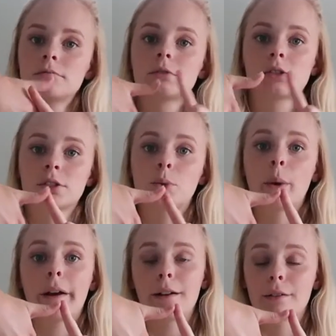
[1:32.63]

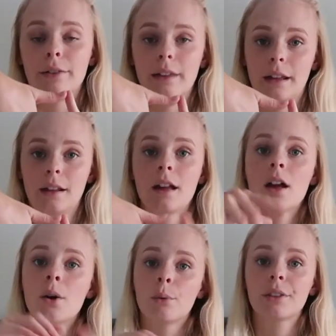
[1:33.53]
square thing
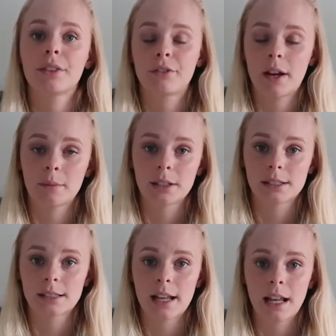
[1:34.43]
with the
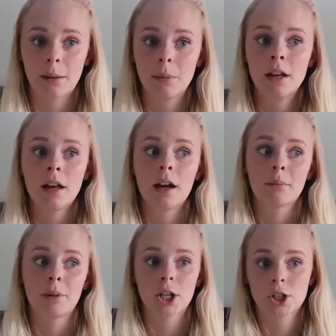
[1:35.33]
family's name,
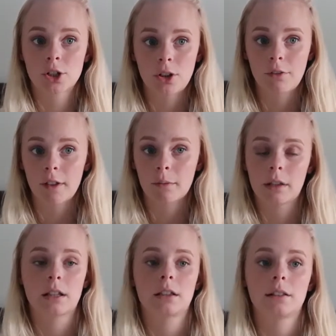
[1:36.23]
picture of them,
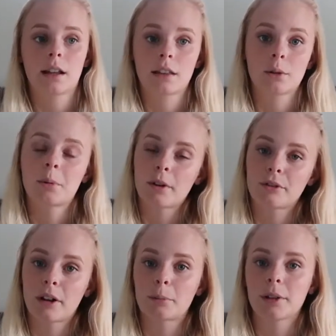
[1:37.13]
like their
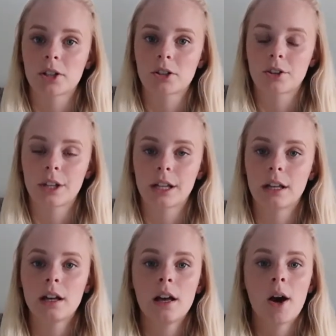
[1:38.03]
profile picture
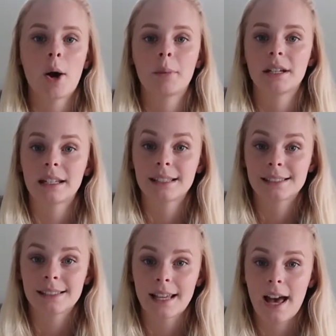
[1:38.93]
thing, how many
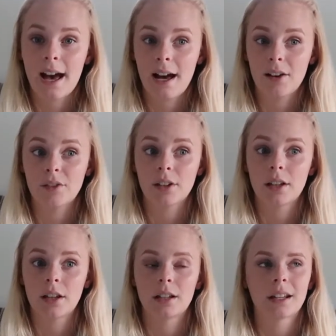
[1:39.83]
kids they have,
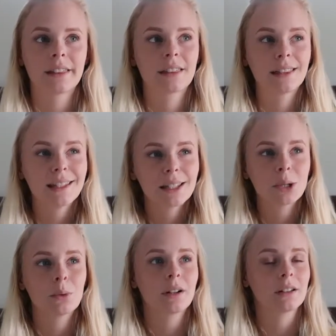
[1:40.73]
and I think
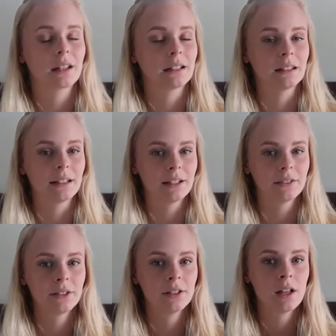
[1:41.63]
where they
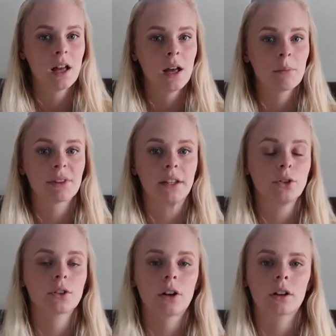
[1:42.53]
live. But then
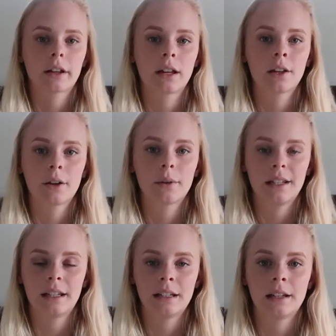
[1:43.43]
you can go
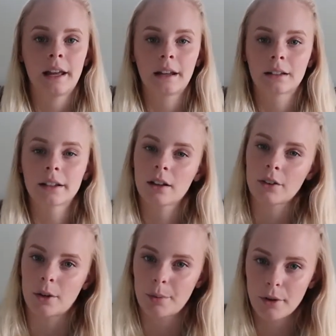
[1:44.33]
in and click on
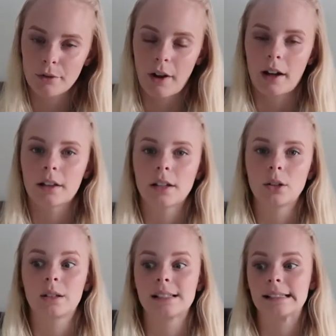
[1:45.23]
their profile and
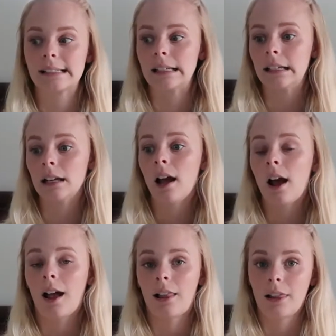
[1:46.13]
you can see
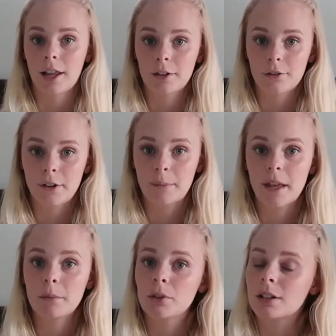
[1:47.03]
a letter from
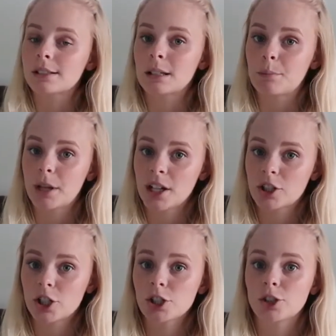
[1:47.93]
them, you can see
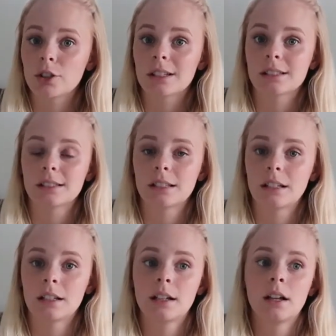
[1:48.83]
pictures, you can
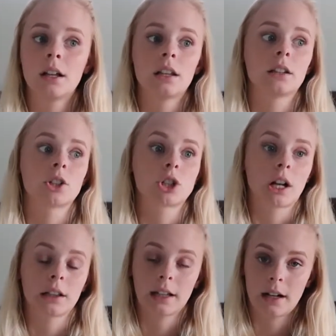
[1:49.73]
see their
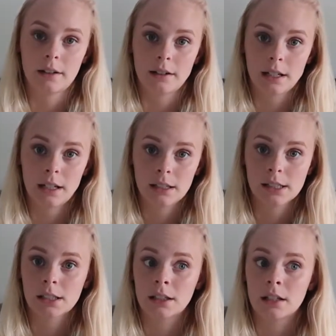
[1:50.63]
childcare
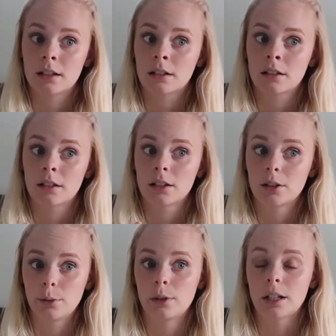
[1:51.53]
needs,
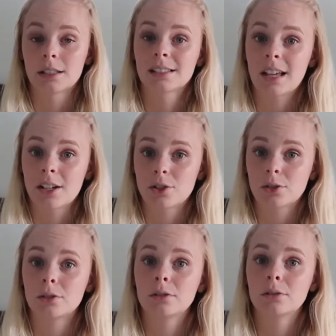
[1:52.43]
including a
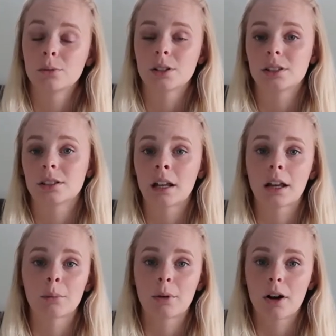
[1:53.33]
schedule, which is like
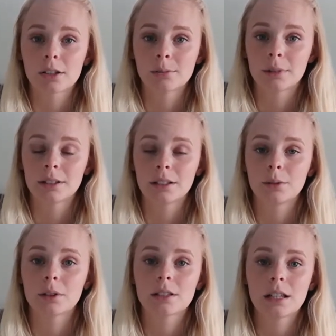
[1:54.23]
approximately
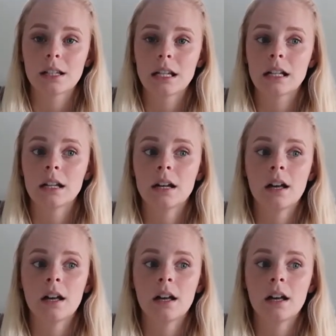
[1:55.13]
what they need,